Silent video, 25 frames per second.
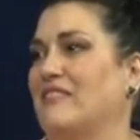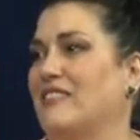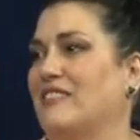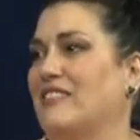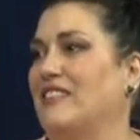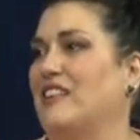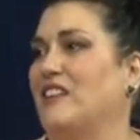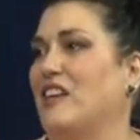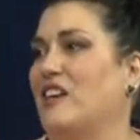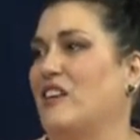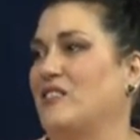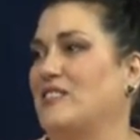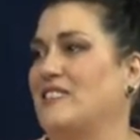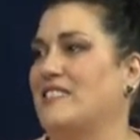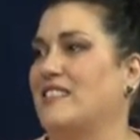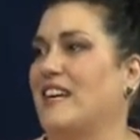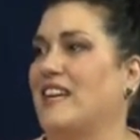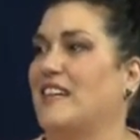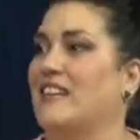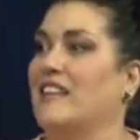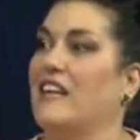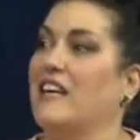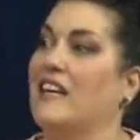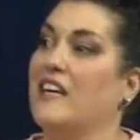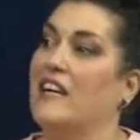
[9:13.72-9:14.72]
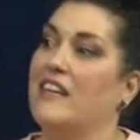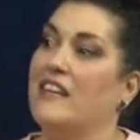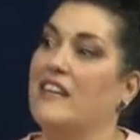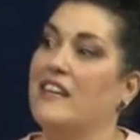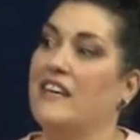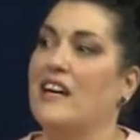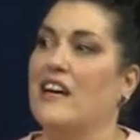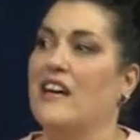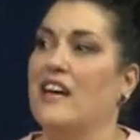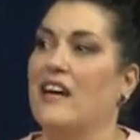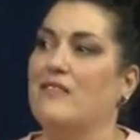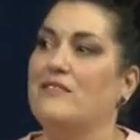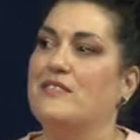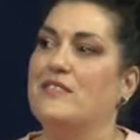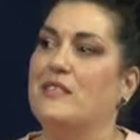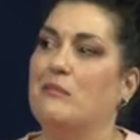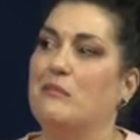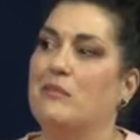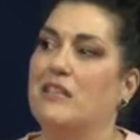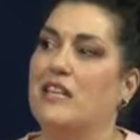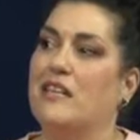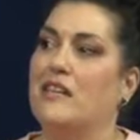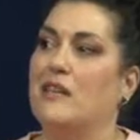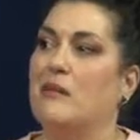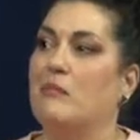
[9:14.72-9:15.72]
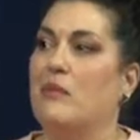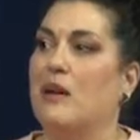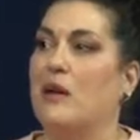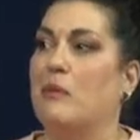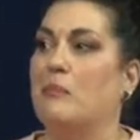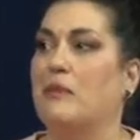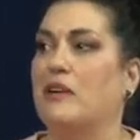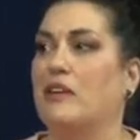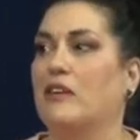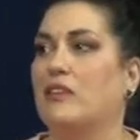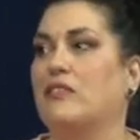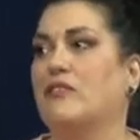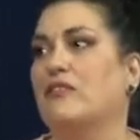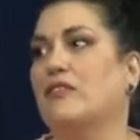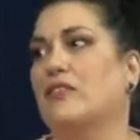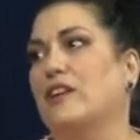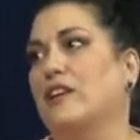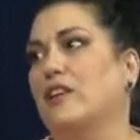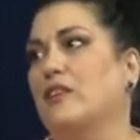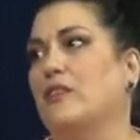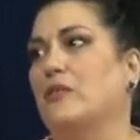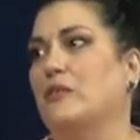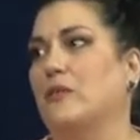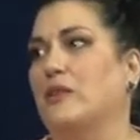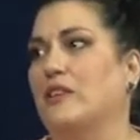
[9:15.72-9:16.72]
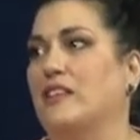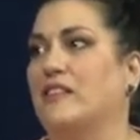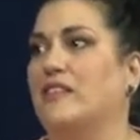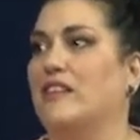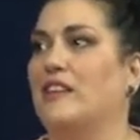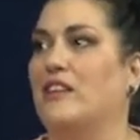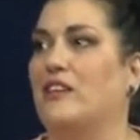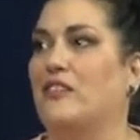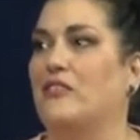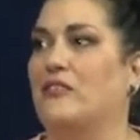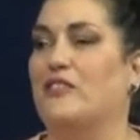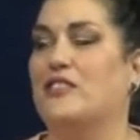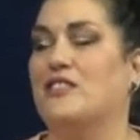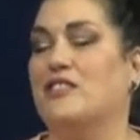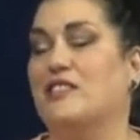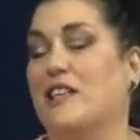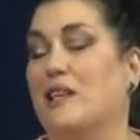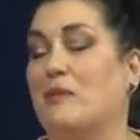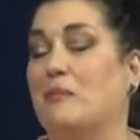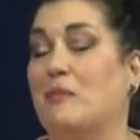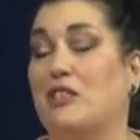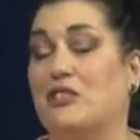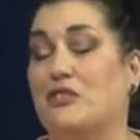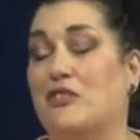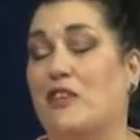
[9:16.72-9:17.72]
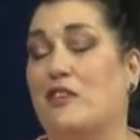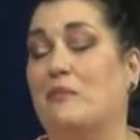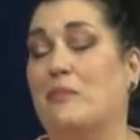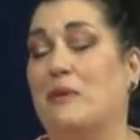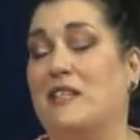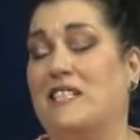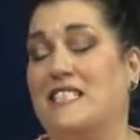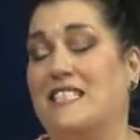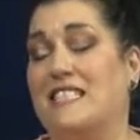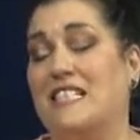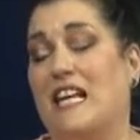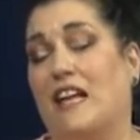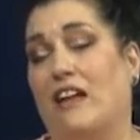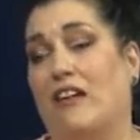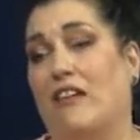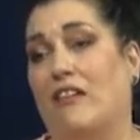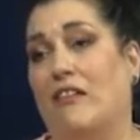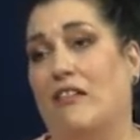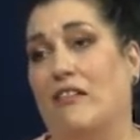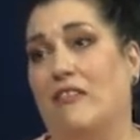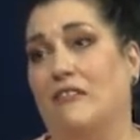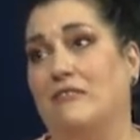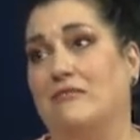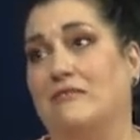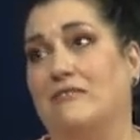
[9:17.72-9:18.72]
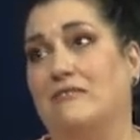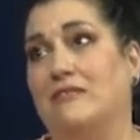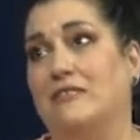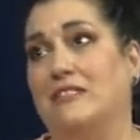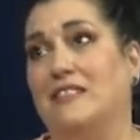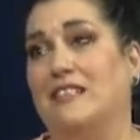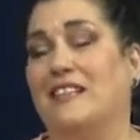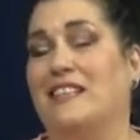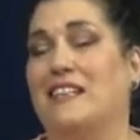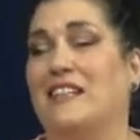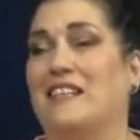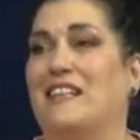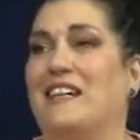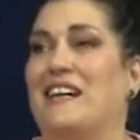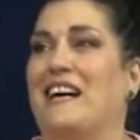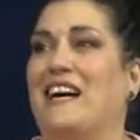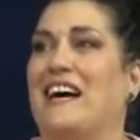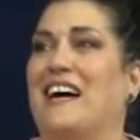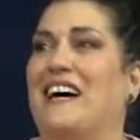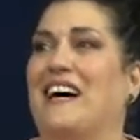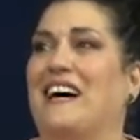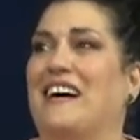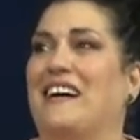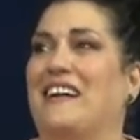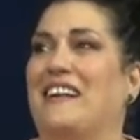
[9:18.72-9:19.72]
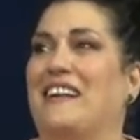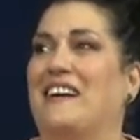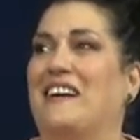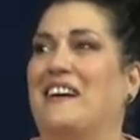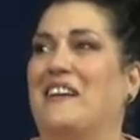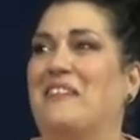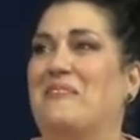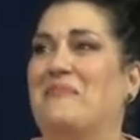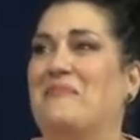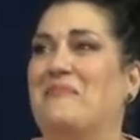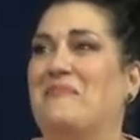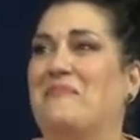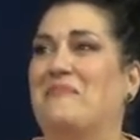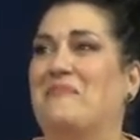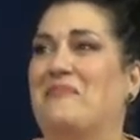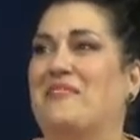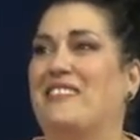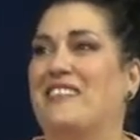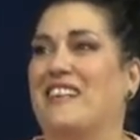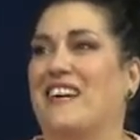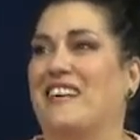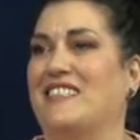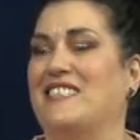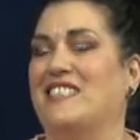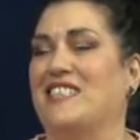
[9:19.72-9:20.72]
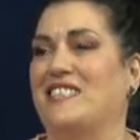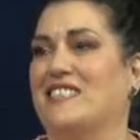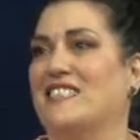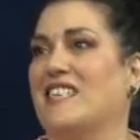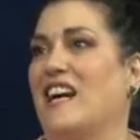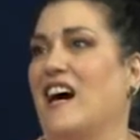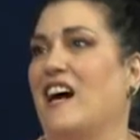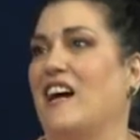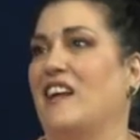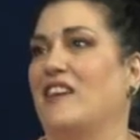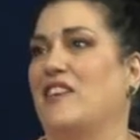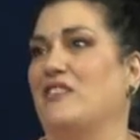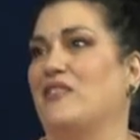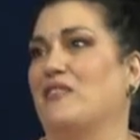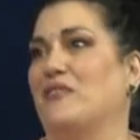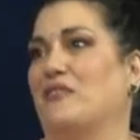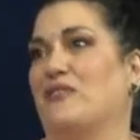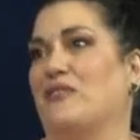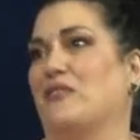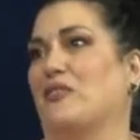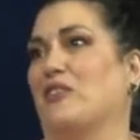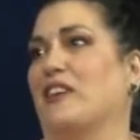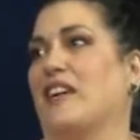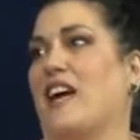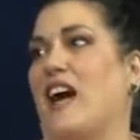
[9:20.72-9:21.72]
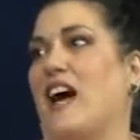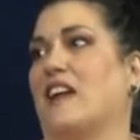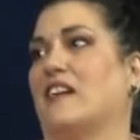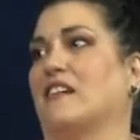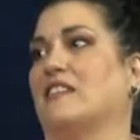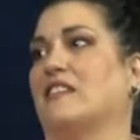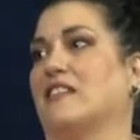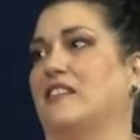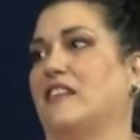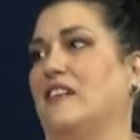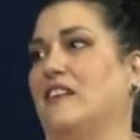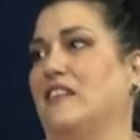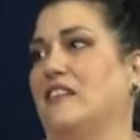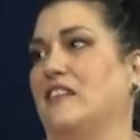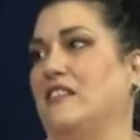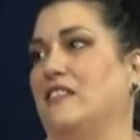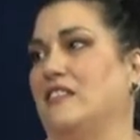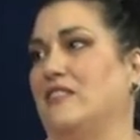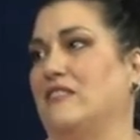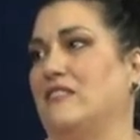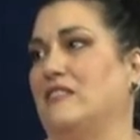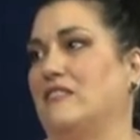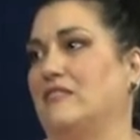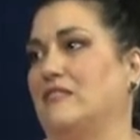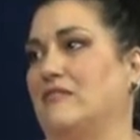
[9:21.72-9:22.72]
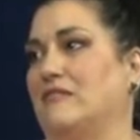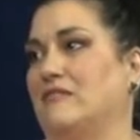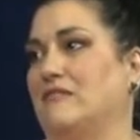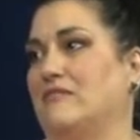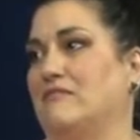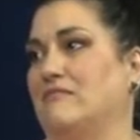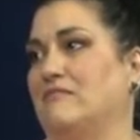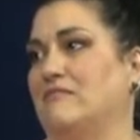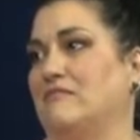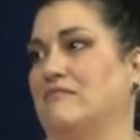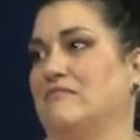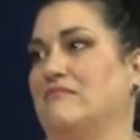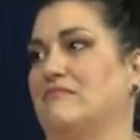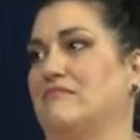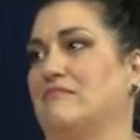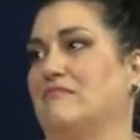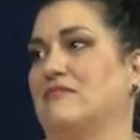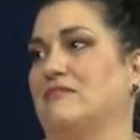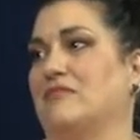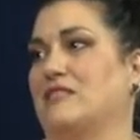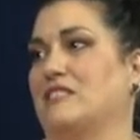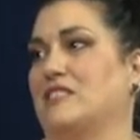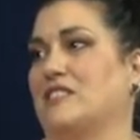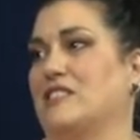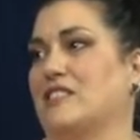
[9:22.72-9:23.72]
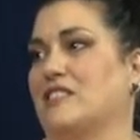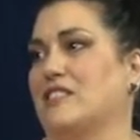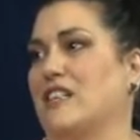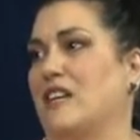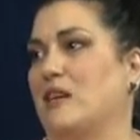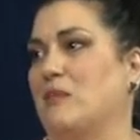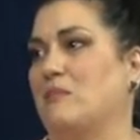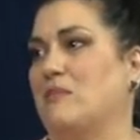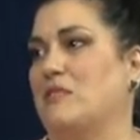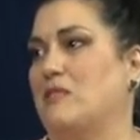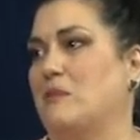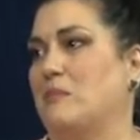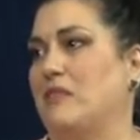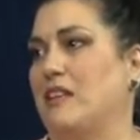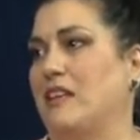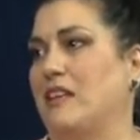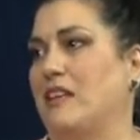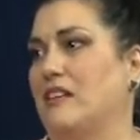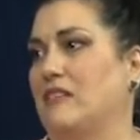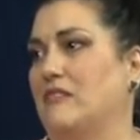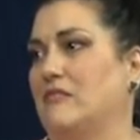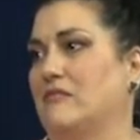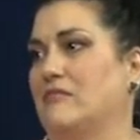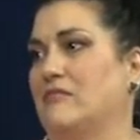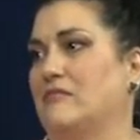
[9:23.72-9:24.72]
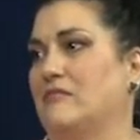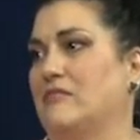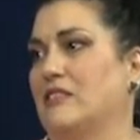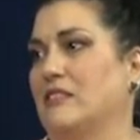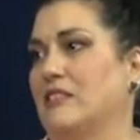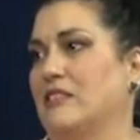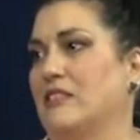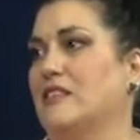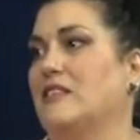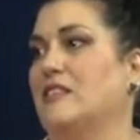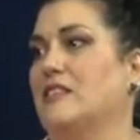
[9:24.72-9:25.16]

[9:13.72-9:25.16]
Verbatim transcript: you know, saying like, I think I have somebody that might be good for you. And, you know, first you got to make sure everybody's single. Yeah, right. And it just kind of organically just came to be. It just...